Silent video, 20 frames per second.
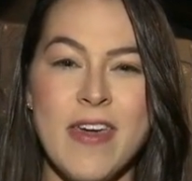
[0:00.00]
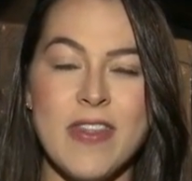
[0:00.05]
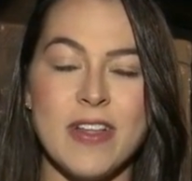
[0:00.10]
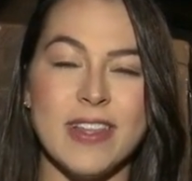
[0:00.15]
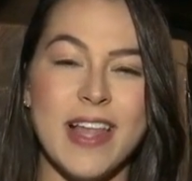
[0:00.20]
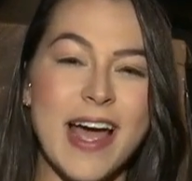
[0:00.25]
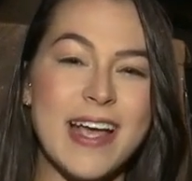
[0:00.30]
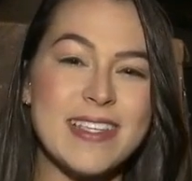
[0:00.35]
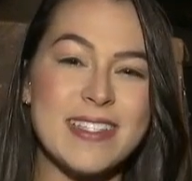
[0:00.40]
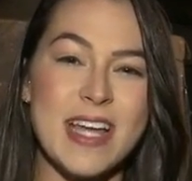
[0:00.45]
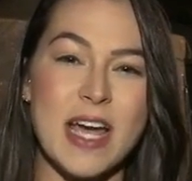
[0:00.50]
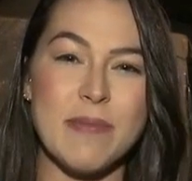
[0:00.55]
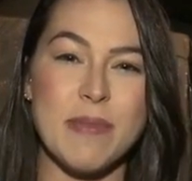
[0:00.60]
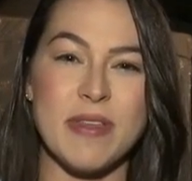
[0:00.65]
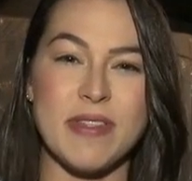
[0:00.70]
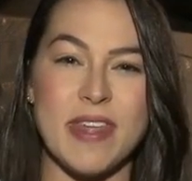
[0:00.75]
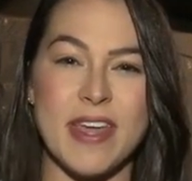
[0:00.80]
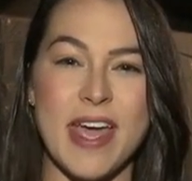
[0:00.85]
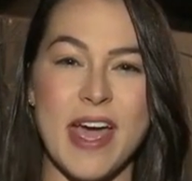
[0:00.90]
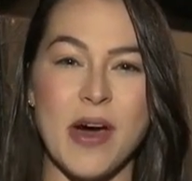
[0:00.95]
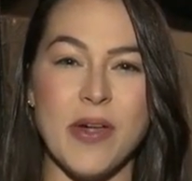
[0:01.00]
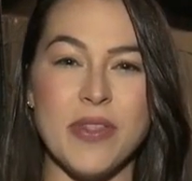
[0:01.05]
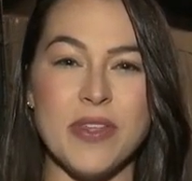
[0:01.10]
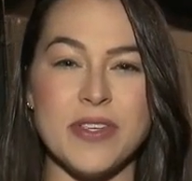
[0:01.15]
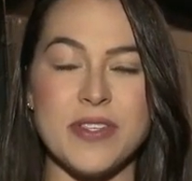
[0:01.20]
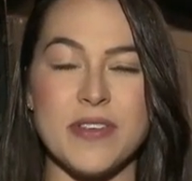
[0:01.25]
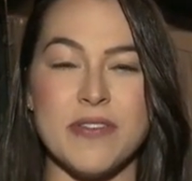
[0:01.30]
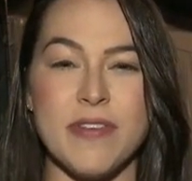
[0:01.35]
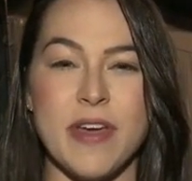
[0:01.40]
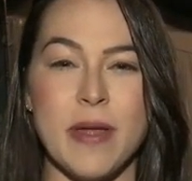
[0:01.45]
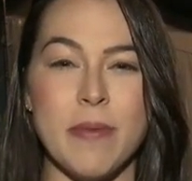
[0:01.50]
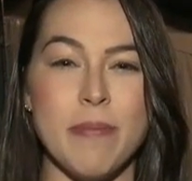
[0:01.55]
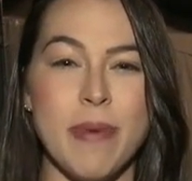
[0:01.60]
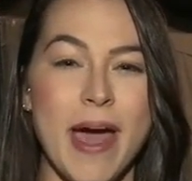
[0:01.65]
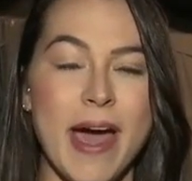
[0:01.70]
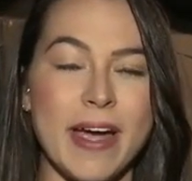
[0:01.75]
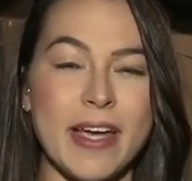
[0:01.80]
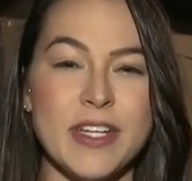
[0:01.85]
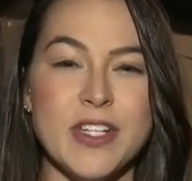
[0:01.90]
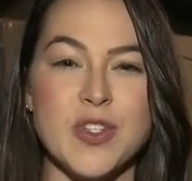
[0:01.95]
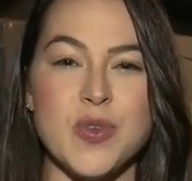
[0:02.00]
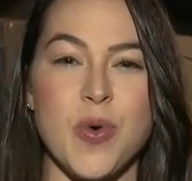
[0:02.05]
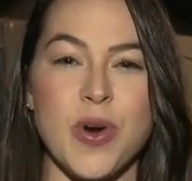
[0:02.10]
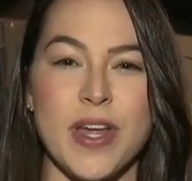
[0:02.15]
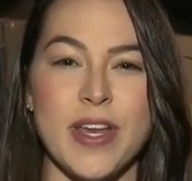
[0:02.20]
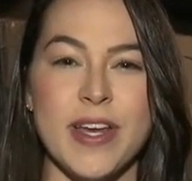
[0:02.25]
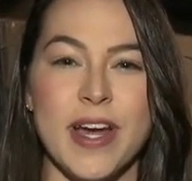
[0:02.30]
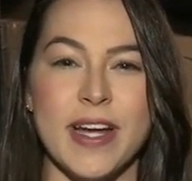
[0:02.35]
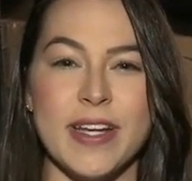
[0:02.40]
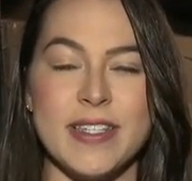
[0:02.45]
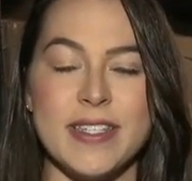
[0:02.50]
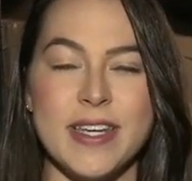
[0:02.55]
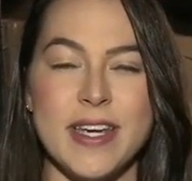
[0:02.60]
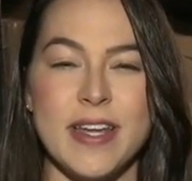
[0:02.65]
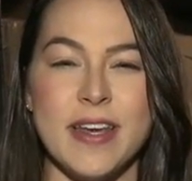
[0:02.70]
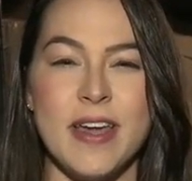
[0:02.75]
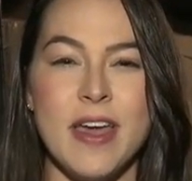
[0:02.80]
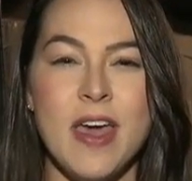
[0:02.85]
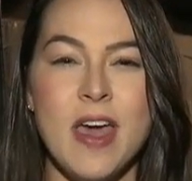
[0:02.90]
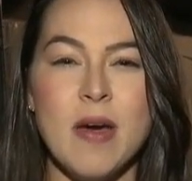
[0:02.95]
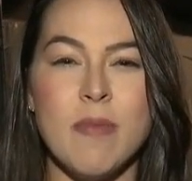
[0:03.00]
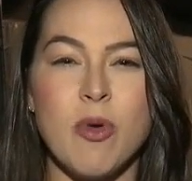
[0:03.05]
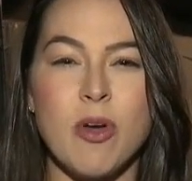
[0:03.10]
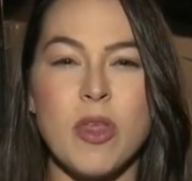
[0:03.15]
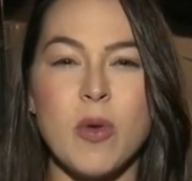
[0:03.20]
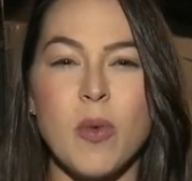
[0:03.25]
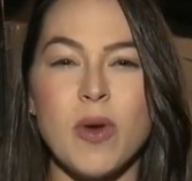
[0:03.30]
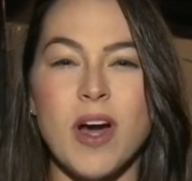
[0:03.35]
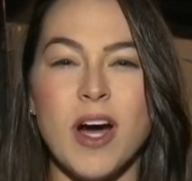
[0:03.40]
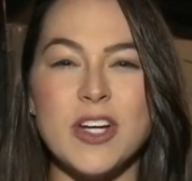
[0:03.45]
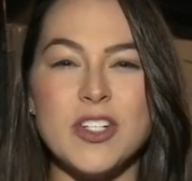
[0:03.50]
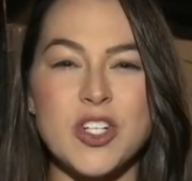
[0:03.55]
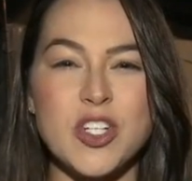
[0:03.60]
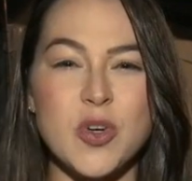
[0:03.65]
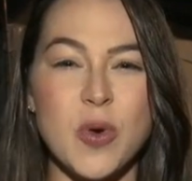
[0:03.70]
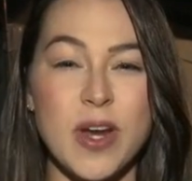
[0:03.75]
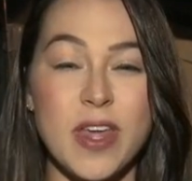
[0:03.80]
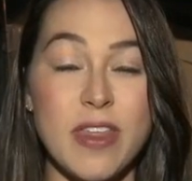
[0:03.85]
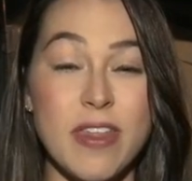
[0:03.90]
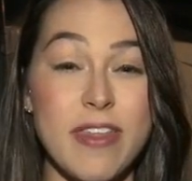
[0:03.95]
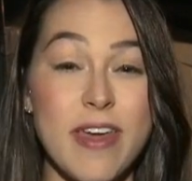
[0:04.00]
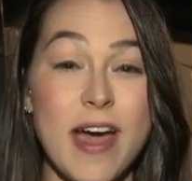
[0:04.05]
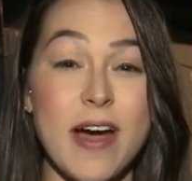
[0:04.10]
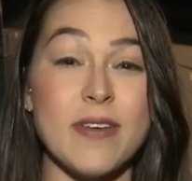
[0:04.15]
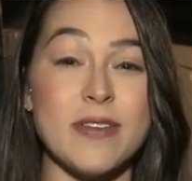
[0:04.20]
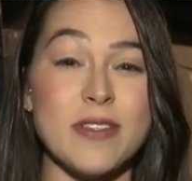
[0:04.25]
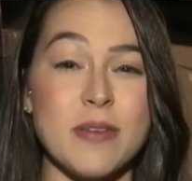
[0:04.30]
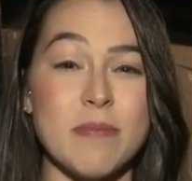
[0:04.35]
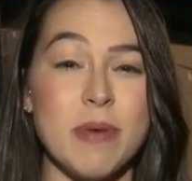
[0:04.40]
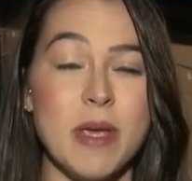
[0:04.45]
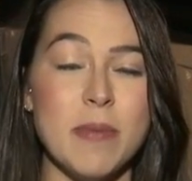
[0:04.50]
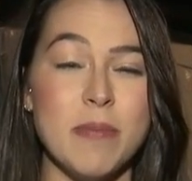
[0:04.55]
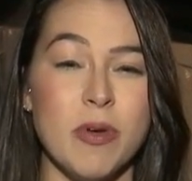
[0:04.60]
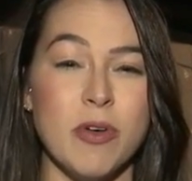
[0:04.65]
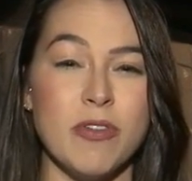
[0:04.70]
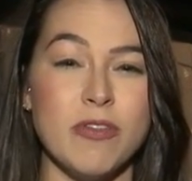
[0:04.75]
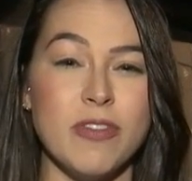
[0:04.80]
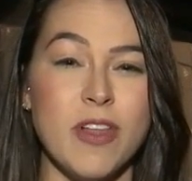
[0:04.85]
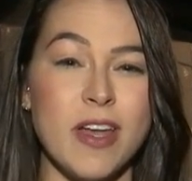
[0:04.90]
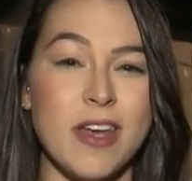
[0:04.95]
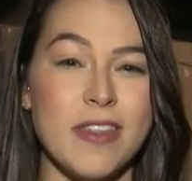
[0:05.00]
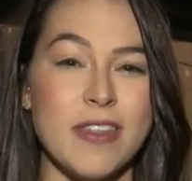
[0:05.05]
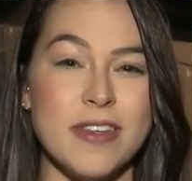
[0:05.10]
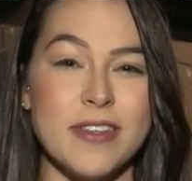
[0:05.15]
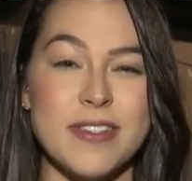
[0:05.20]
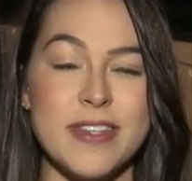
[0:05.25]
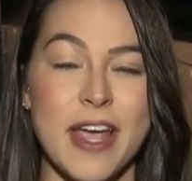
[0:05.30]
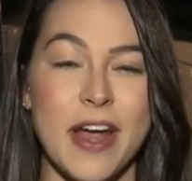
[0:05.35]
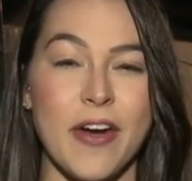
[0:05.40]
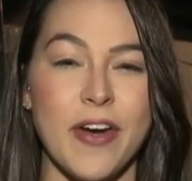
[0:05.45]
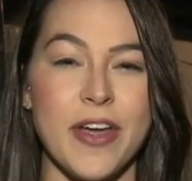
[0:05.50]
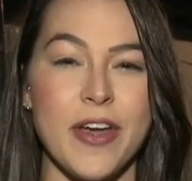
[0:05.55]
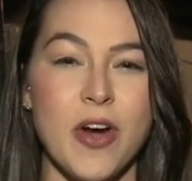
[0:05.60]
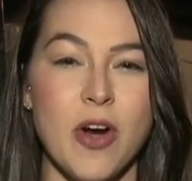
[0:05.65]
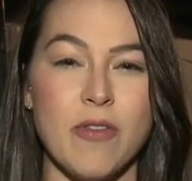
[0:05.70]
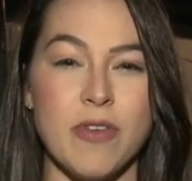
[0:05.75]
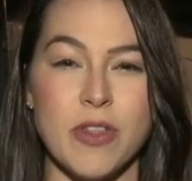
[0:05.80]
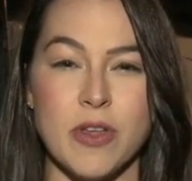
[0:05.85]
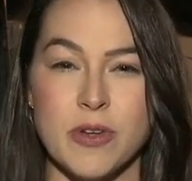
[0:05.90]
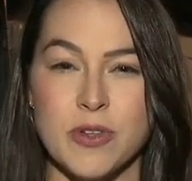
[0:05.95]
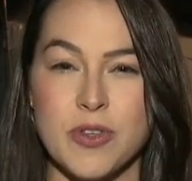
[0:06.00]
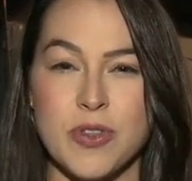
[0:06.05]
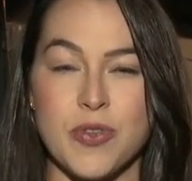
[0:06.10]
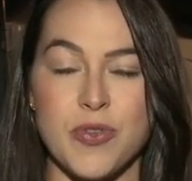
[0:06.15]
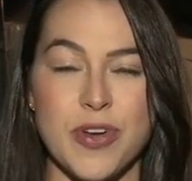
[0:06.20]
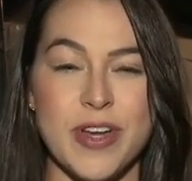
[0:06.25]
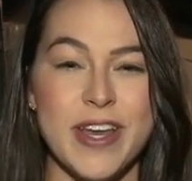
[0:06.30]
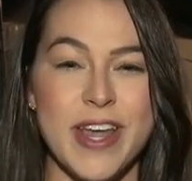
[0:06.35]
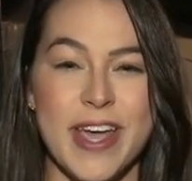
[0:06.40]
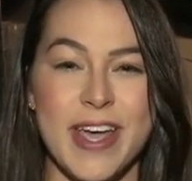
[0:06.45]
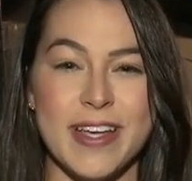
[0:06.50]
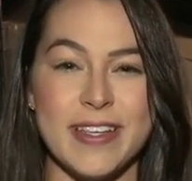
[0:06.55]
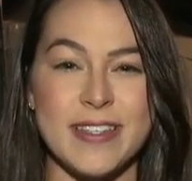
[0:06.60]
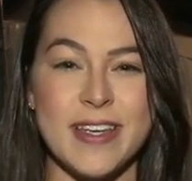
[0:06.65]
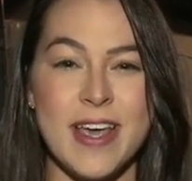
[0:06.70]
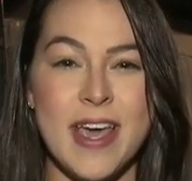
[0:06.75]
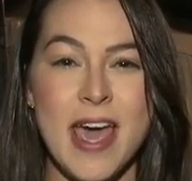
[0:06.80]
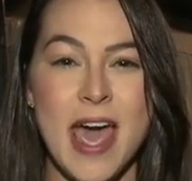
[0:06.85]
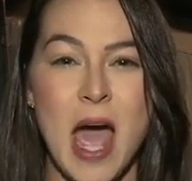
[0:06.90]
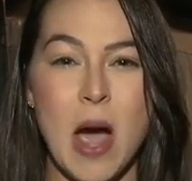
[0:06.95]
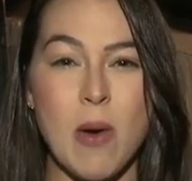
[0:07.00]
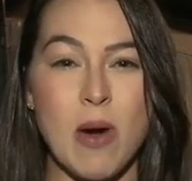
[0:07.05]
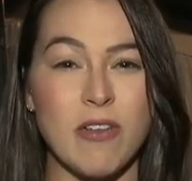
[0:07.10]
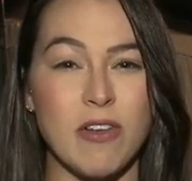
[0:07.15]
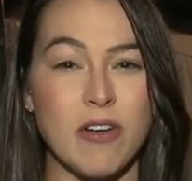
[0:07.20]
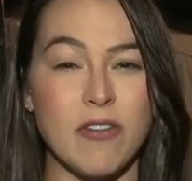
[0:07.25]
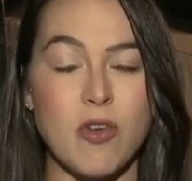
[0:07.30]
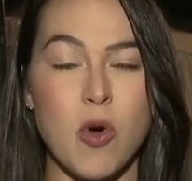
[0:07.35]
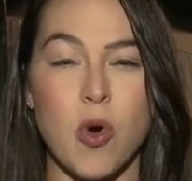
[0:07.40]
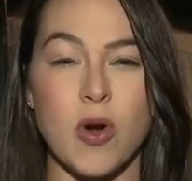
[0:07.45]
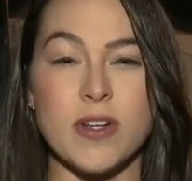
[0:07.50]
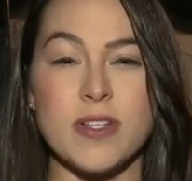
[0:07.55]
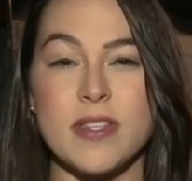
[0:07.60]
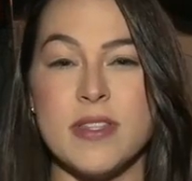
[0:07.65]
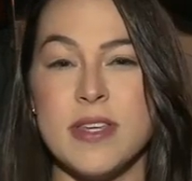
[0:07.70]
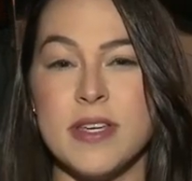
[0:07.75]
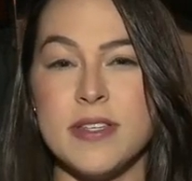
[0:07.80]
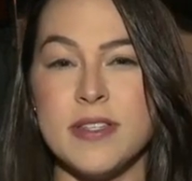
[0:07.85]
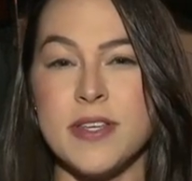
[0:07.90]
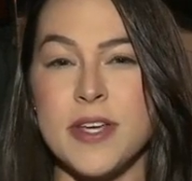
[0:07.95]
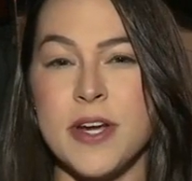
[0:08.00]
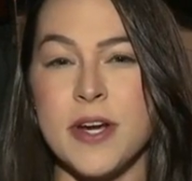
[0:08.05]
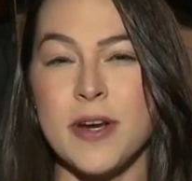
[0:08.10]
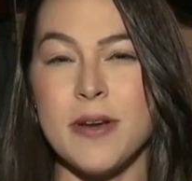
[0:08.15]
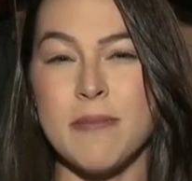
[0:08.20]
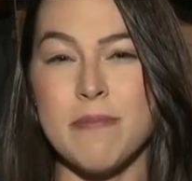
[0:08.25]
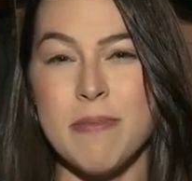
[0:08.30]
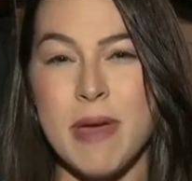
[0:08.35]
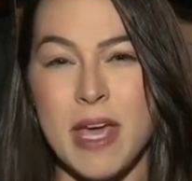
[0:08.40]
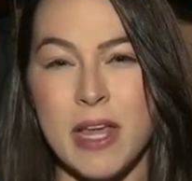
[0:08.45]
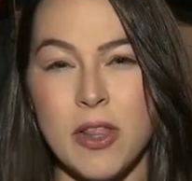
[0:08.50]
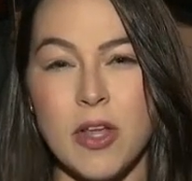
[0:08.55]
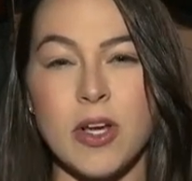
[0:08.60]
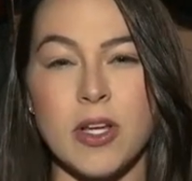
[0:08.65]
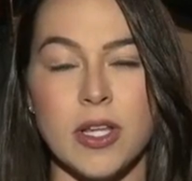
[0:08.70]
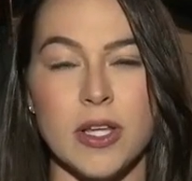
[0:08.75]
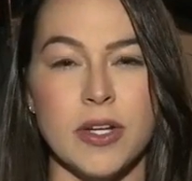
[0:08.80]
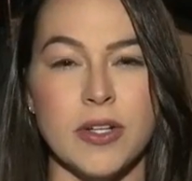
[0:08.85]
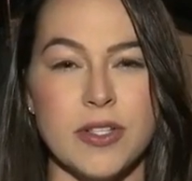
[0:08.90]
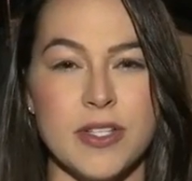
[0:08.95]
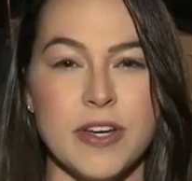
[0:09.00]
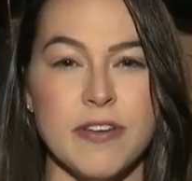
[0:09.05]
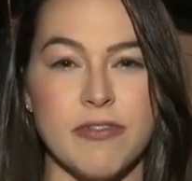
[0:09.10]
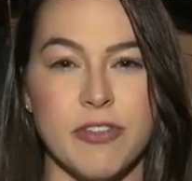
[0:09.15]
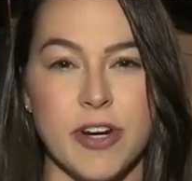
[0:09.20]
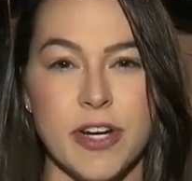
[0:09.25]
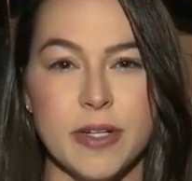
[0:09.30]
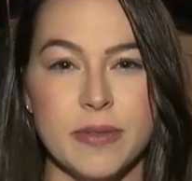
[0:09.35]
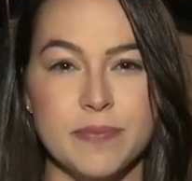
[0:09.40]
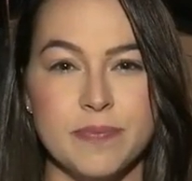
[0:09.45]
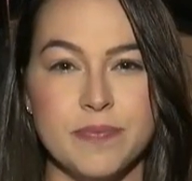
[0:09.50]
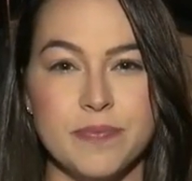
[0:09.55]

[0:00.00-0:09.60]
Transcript: The last time that they held this event back in 2019, more than 120,000 people flooded this area over those three days. However, of course, this year may look a little different.